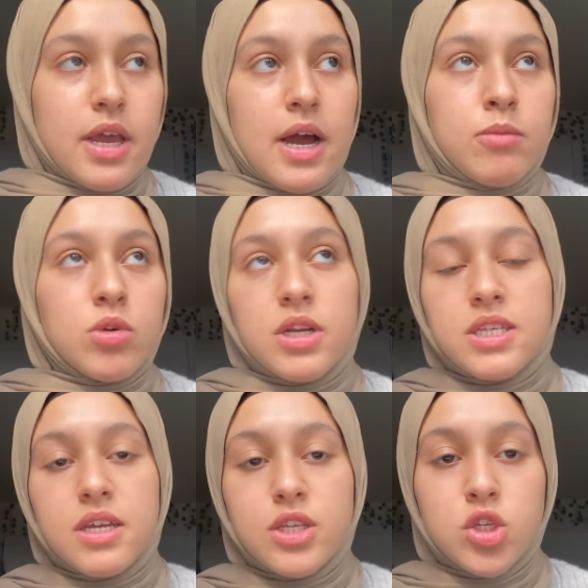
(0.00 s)
I'm gonna
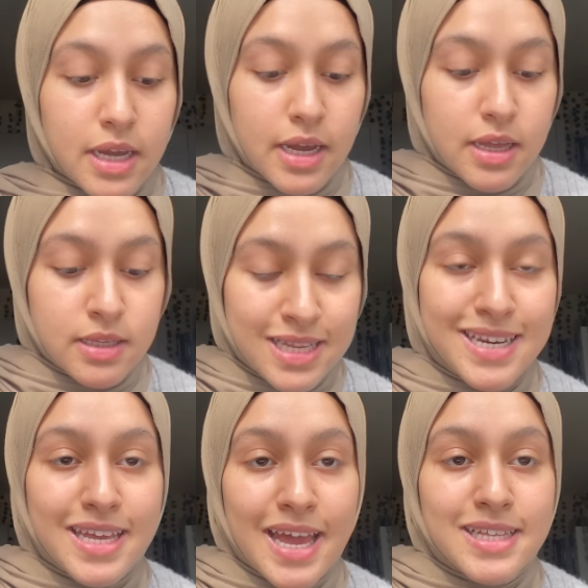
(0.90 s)
say this, you need
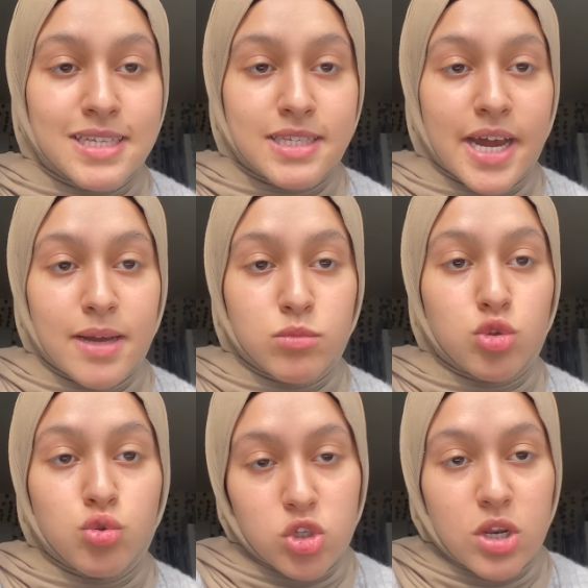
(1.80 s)
dedicated time
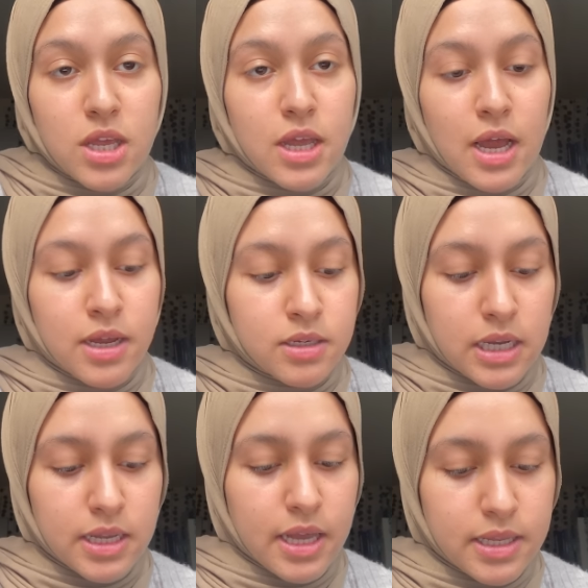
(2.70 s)
to study and
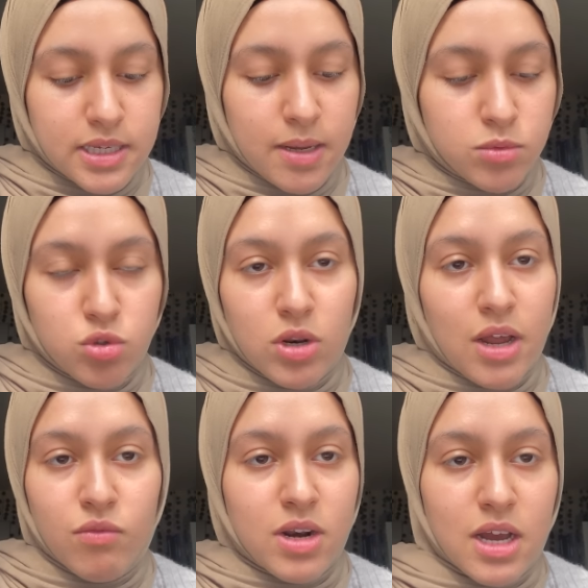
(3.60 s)
dedicated time to
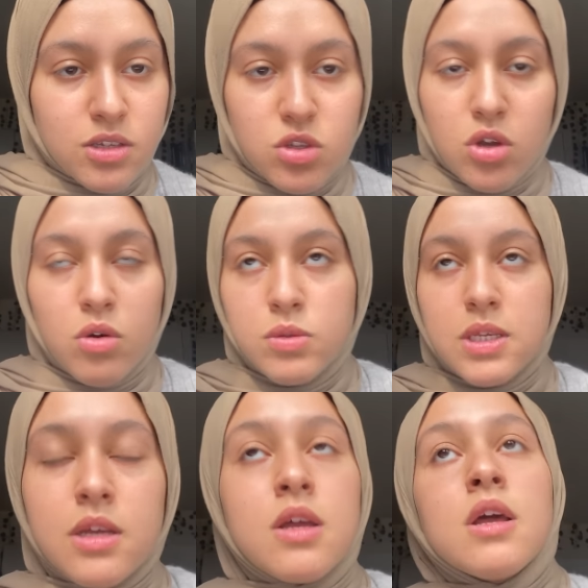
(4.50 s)
like relax, do your own
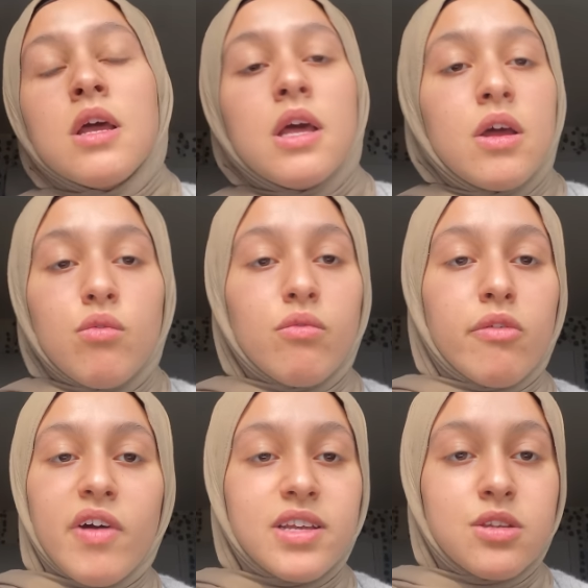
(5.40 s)
thing.
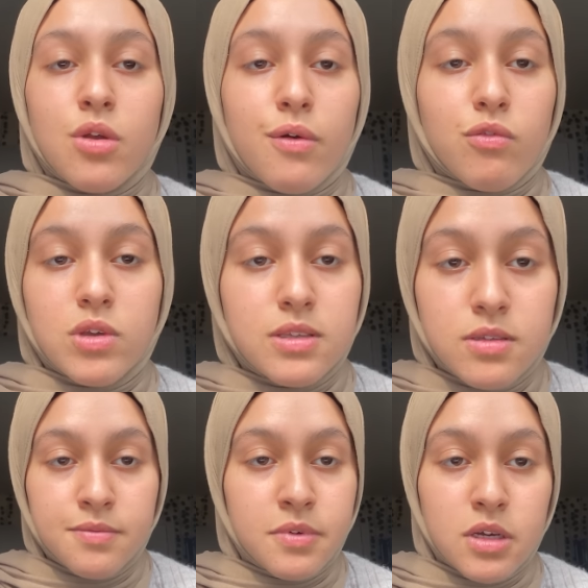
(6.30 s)
Revising your
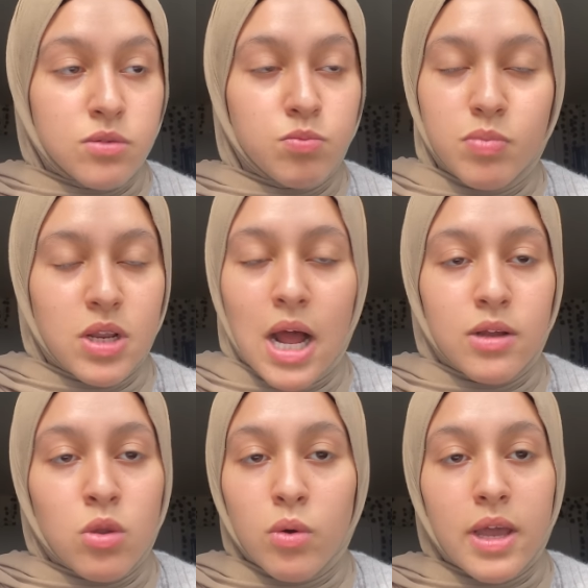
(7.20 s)
freeze, I
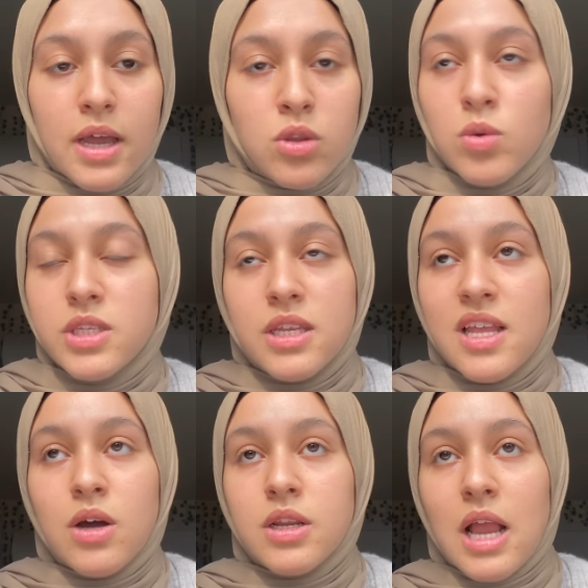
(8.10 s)
don't care, don't sit
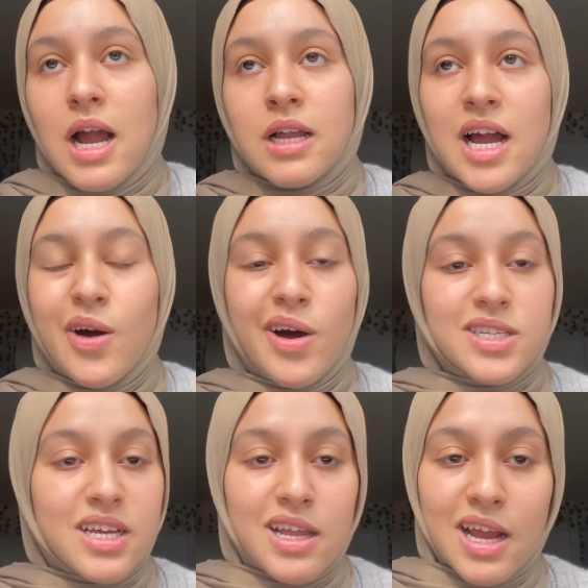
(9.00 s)
down and hang out
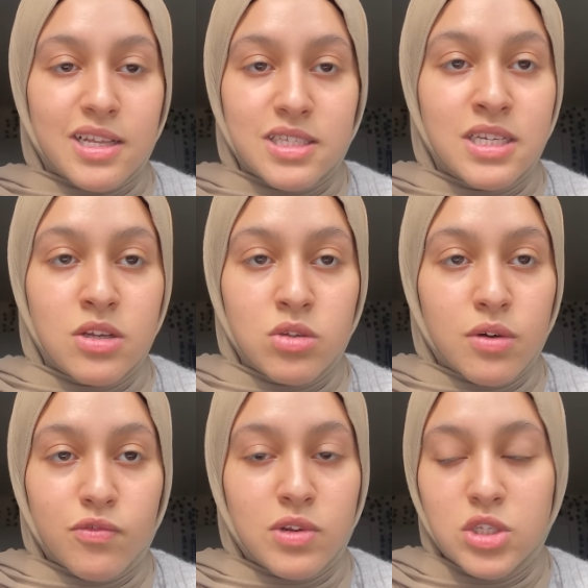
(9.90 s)
outside the canteen in your
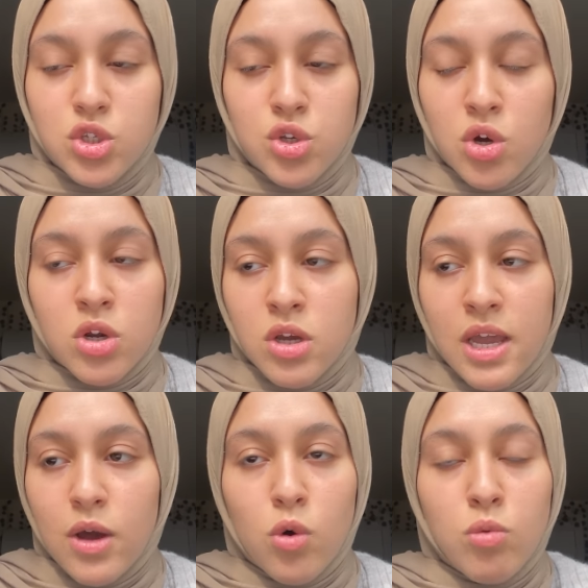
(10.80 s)
freeze. You're gonna
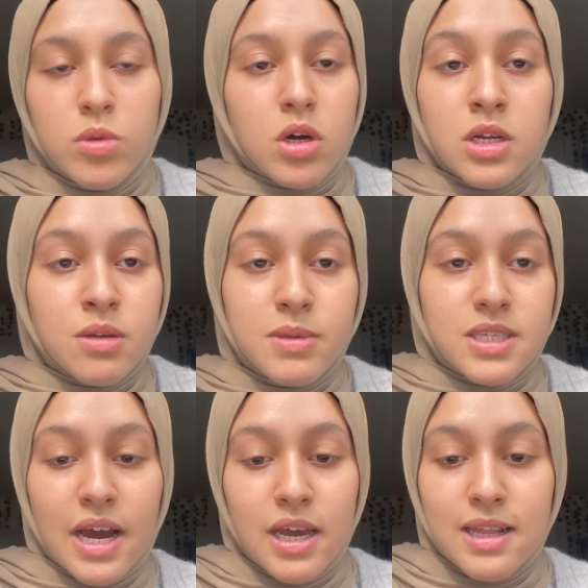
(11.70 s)
get home, you're gonna be
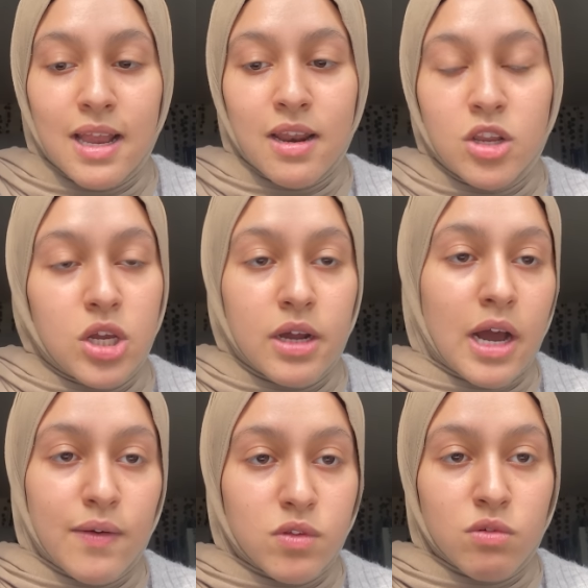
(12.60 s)
tired, and then you're gonna
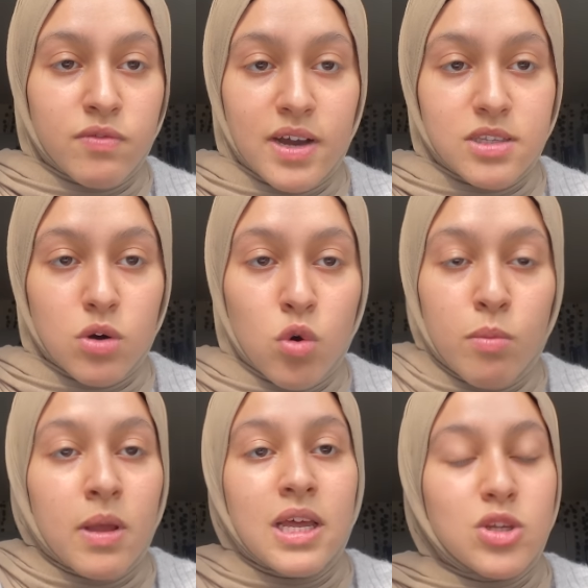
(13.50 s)
have to revise at
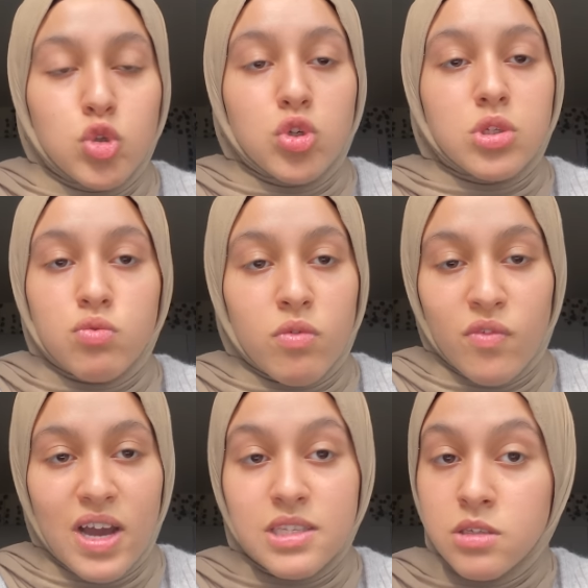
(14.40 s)
home. Just
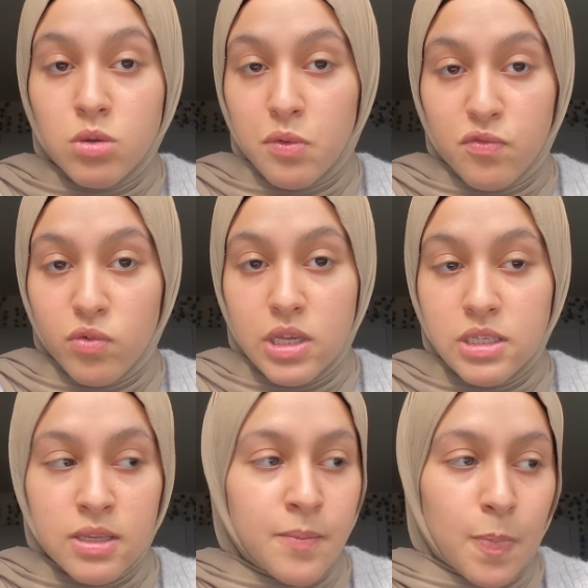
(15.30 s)
revising your
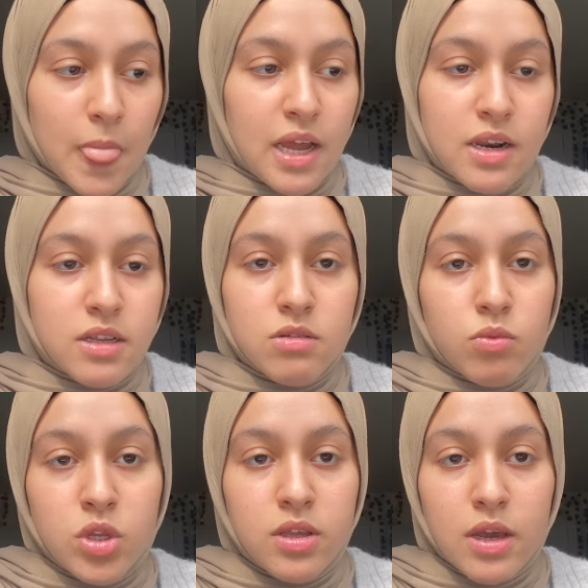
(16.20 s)
freeze. And then
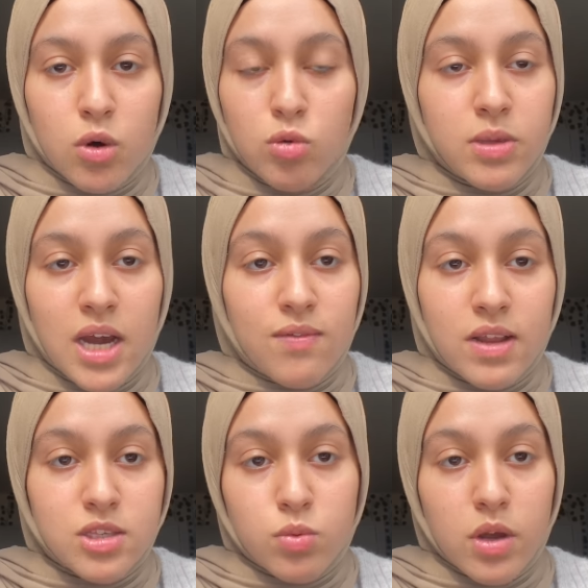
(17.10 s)
when you get home, you have
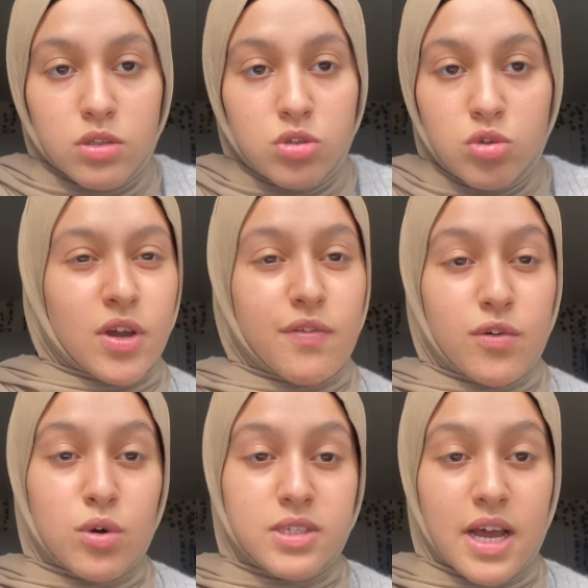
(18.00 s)
less work to do. The
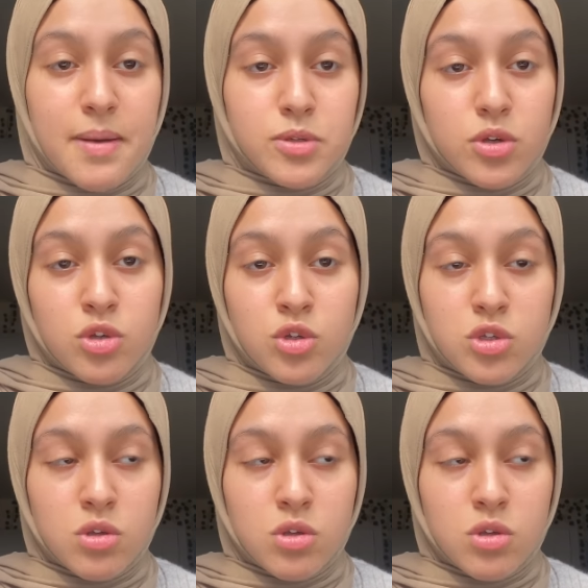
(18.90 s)
focus app. So I use